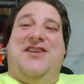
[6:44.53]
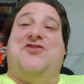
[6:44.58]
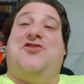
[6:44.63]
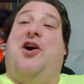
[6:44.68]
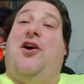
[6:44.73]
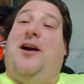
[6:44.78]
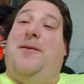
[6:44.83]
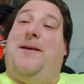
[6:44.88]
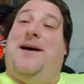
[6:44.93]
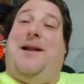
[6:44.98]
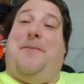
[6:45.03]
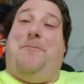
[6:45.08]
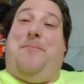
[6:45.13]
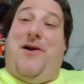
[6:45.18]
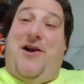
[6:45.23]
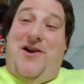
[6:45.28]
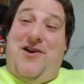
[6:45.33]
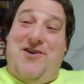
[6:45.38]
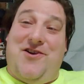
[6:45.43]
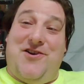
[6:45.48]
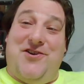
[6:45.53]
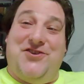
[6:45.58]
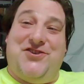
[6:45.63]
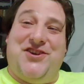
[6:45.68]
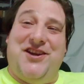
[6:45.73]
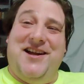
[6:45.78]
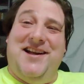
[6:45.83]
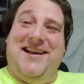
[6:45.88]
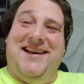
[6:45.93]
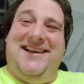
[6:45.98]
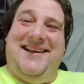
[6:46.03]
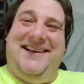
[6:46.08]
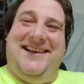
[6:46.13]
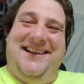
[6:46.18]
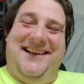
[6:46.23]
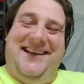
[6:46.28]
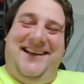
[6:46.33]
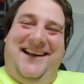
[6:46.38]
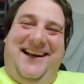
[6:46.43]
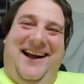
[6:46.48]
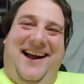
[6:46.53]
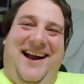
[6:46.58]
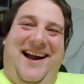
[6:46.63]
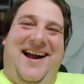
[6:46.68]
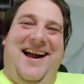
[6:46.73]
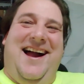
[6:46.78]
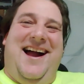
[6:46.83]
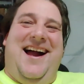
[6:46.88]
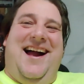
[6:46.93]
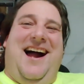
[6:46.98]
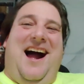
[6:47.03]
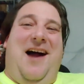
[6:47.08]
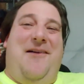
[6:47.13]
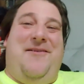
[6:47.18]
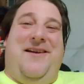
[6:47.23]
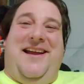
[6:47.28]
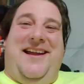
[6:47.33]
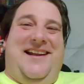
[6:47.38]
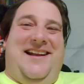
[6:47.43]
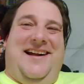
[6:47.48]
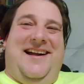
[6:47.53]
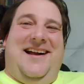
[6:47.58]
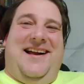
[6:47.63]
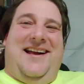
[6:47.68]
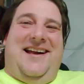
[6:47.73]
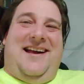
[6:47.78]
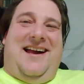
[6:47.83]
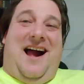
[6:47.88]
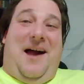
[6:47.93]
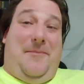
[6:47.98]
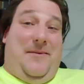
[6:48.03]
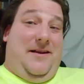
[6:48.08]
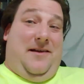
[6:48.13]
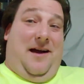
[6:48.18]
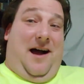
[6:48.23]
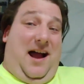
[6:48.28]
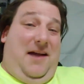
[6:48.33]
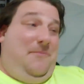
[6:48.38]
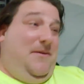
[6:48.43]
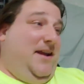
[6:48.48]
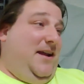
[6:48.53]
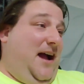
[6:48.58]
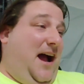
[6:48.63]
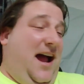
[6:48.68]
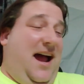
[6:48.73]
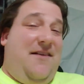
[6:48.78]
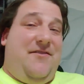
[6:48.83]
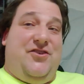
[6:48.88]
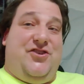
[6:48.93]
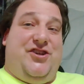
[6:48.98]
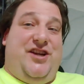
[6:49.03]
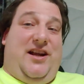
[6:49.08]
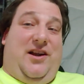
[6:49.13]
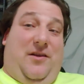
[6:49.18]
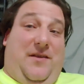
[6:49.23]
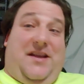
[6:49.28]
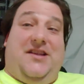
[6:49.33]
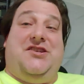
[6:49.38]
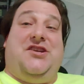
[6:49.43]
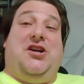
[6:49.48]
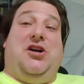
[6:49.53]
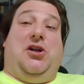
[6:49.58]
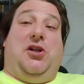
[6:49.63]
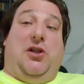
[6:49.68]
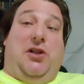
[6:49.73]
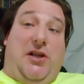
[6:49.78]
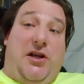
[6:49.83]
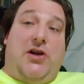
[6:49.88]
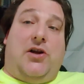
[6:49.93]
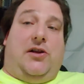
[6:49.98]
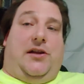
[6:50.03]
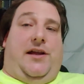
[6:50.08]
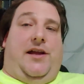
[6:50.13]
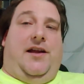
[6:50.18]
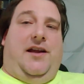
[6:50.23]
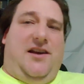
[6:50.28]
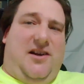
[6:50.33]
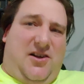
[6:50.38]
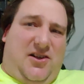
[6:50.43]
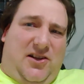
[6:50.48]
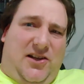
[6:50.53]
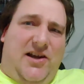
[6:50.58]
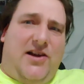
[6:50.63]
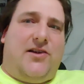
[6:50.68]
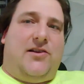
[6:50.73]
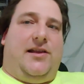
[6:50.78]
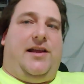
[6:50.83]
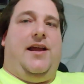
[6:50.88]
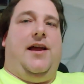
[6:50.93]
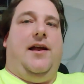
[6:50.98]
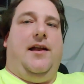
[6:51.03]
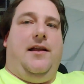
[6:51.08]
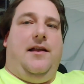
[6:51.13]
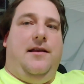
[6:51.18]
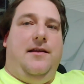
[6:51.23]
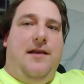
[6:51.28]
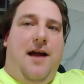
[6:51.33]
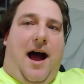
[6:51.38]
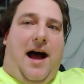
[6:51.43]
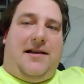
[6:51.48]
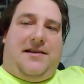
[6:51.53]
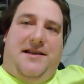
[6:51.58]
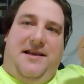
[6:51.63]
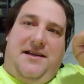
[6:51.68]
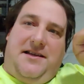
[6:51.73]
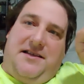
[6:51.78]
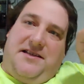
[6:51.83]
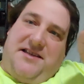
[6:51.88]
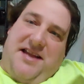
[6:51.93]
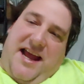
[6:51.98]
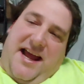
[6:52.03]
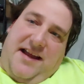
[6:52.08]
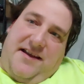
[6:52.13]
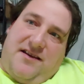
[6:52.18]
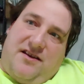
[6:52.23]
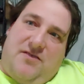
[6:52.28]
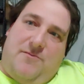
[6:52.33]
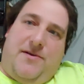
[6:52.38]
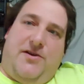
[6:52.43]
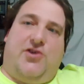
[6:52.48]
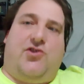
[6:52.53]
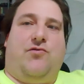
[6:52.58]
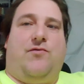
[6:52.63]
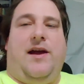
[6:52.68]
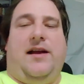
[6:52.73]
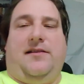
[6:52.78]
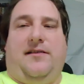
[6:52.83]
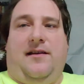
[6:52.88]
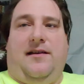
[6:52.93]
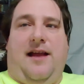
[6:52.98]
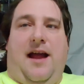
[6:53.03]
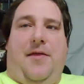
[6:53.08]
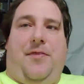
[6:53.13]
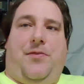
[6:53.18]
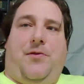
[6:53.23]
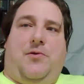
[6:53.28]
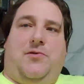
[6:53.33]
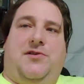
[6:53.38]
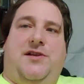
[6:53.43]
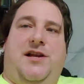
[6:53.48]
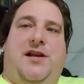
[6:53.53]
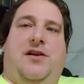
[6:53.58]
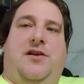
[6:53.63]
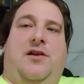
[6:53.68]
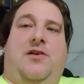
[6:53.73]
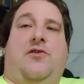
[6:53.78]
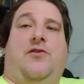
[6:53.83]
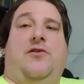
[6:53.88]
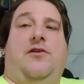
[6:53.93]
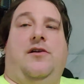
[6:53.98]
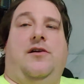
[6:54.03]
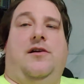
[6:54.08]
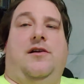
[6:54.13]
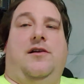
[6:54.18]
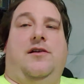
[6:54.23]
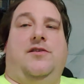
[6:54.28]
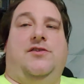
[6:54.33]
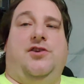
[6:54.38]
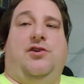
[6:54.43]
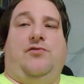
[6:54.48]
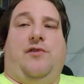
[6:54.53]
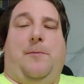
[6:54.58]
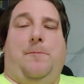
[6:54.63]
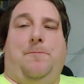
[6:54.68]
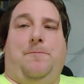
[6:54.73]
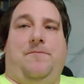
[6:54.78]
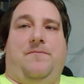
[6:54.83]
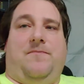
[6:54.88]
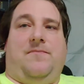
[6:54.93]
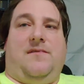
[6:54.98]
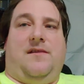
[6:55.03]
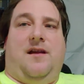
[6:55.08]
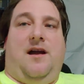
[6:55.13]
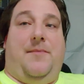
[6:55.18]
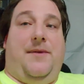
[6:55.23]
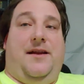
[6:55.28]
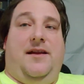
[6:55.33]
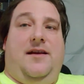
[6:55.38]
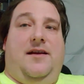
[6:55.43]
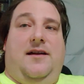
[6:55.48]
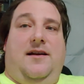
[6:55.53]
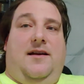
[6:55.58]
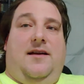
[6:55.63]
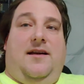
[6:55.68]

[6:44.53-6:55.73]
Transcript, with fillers: Talk about a purge. I mean, I mean, I make, I have a channel that's clearly, clearly not intended to be directed at thirteen and under children. I mean,